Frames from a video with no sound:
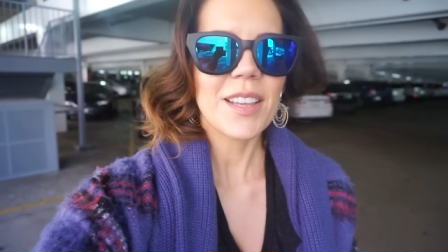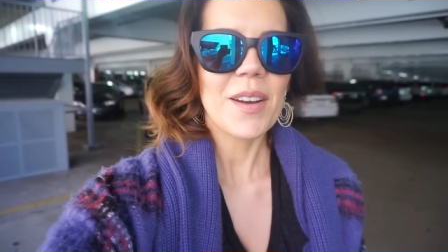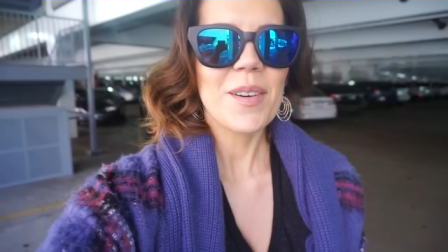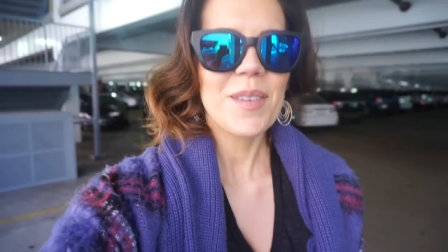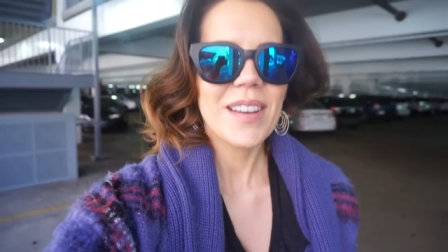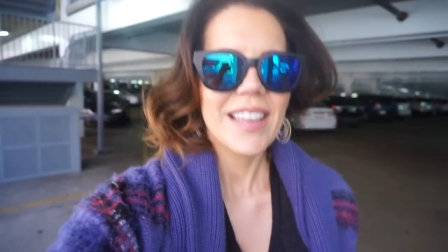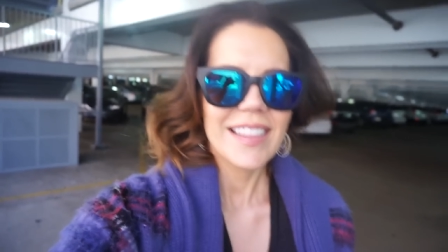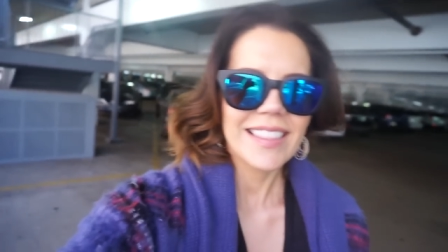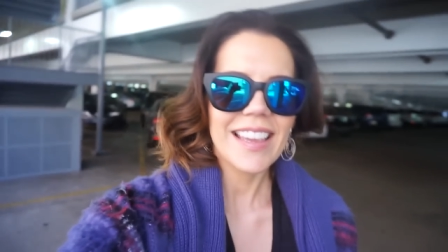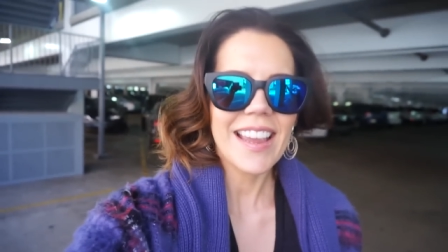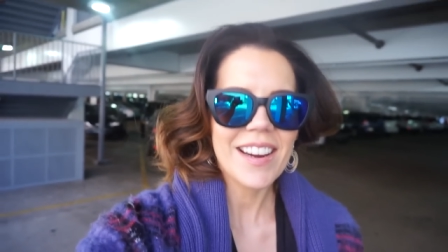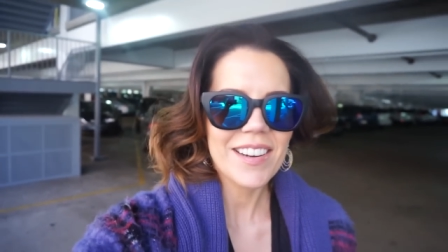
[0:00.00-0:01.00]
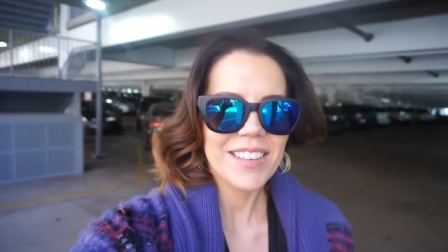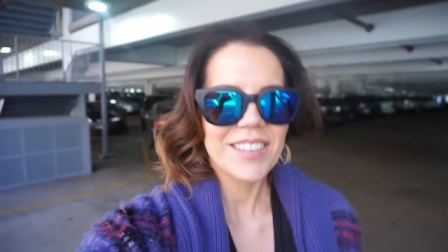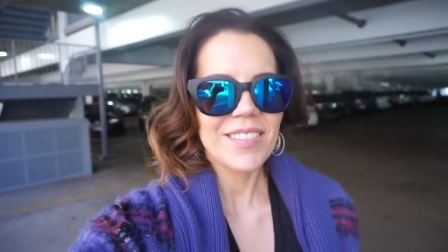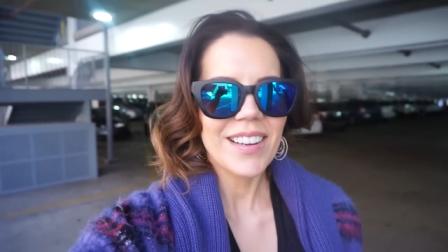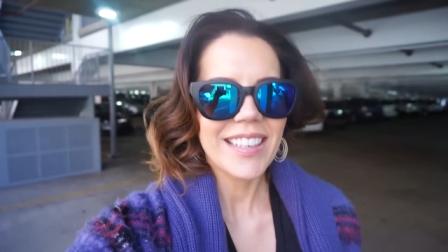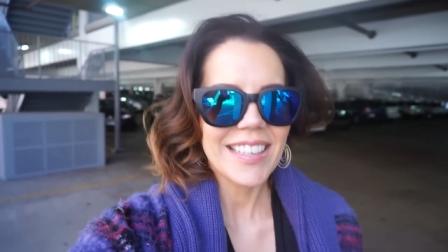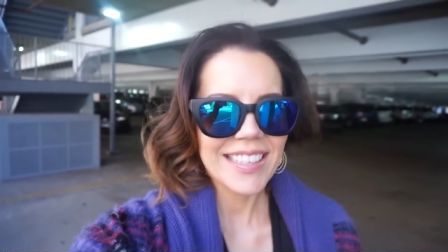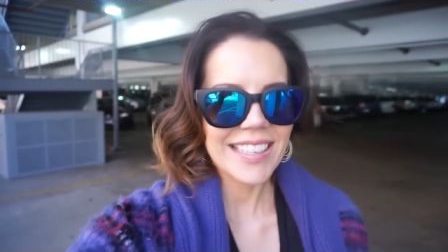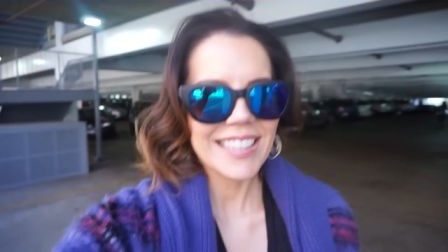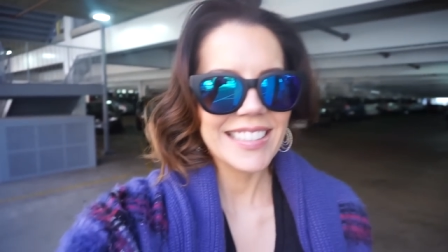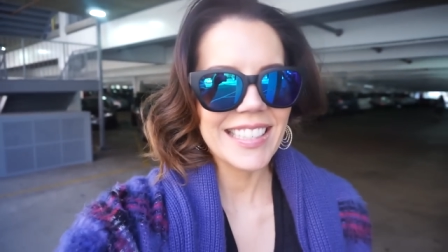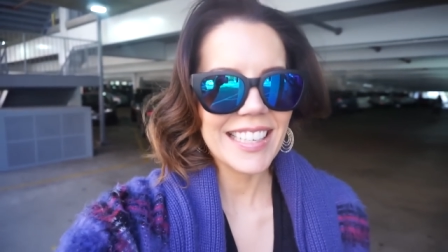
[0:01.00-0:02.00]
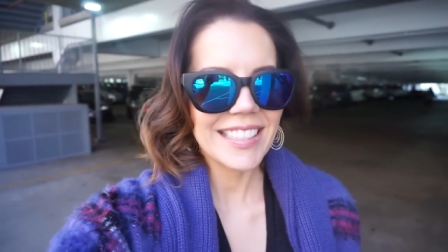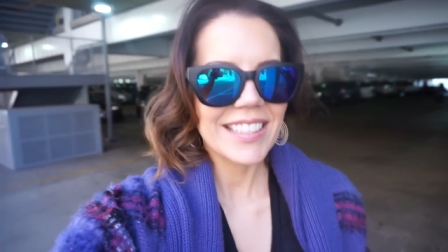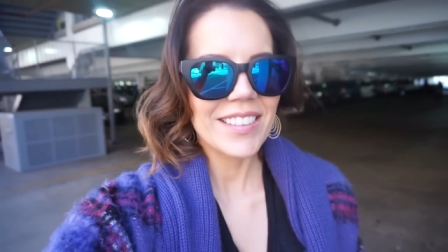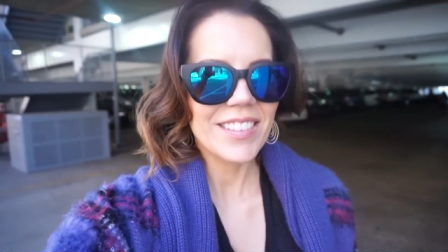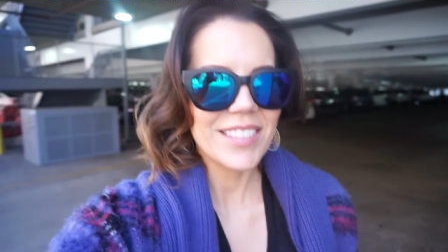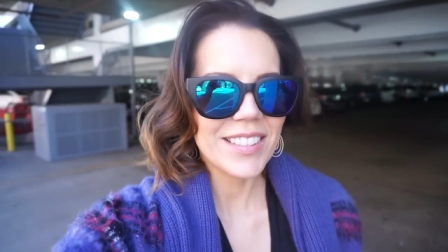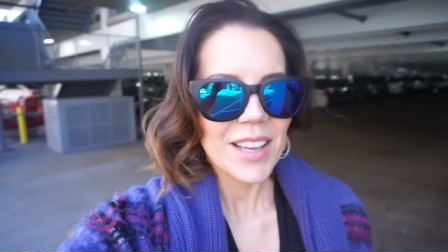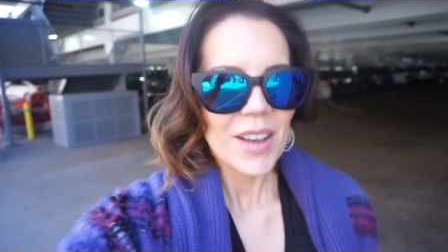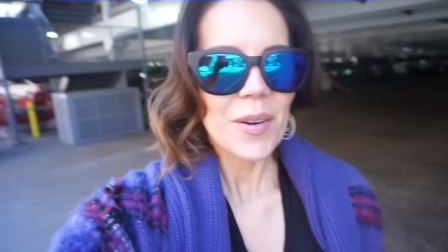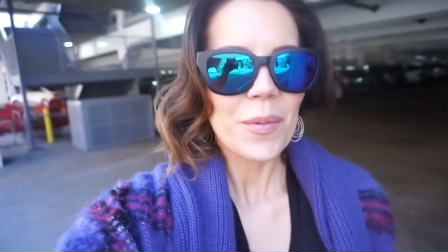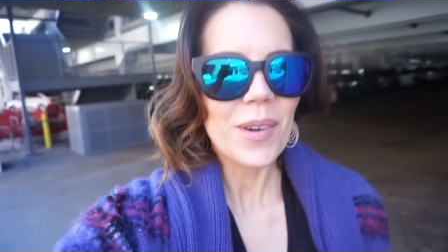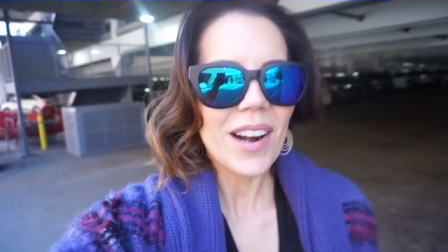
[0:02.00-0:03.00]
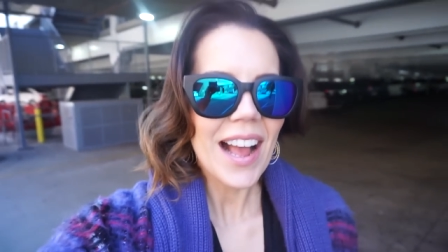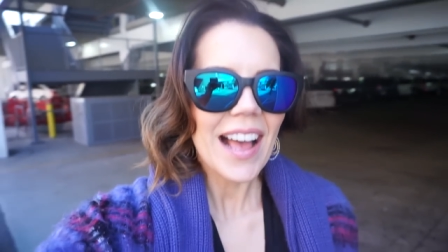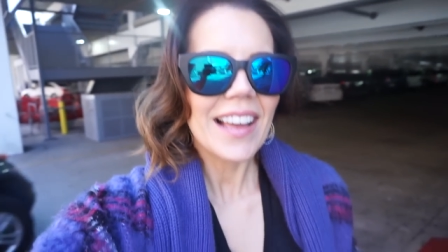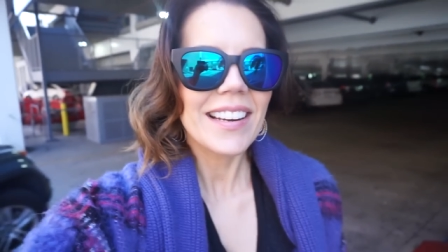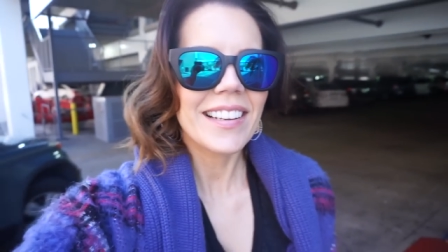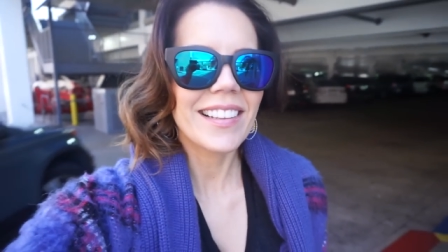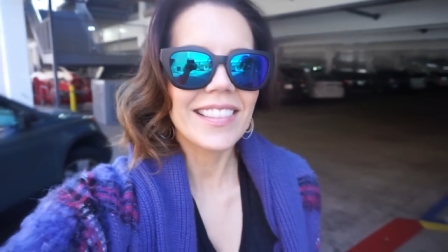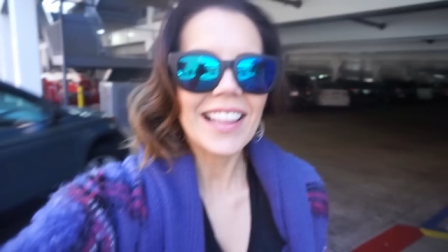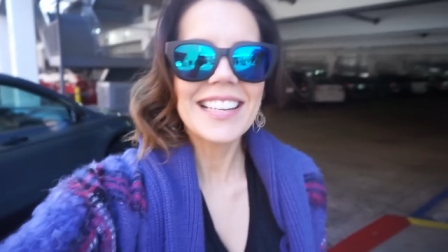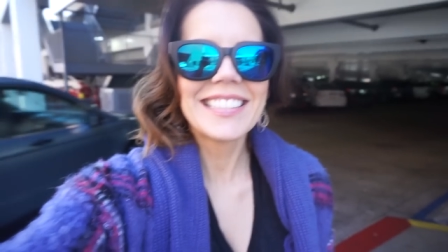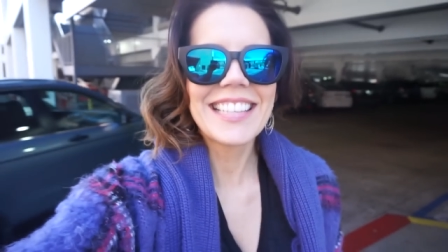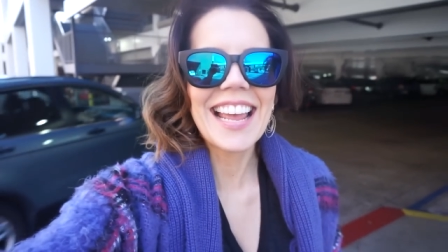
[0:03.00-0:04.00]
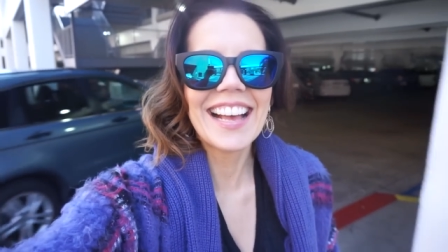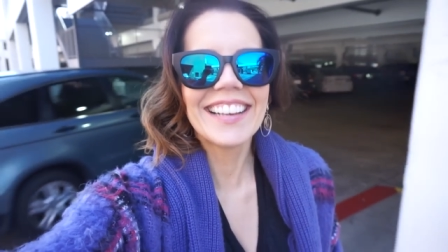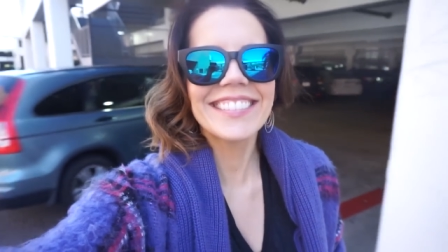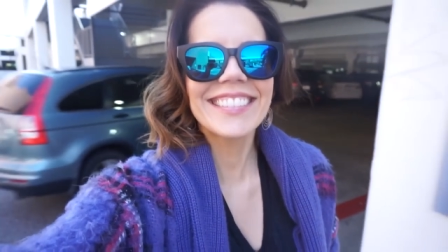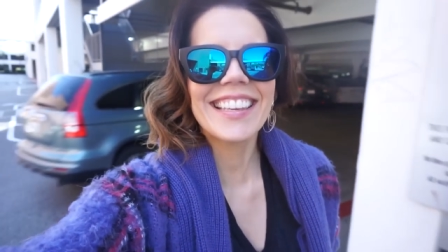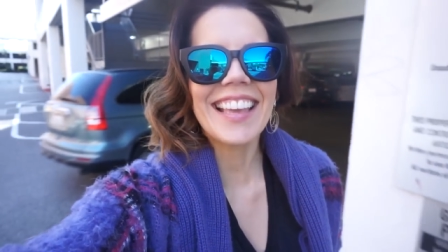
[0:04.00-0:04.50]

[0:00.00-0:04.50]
So the errand running continues. We're at Glendale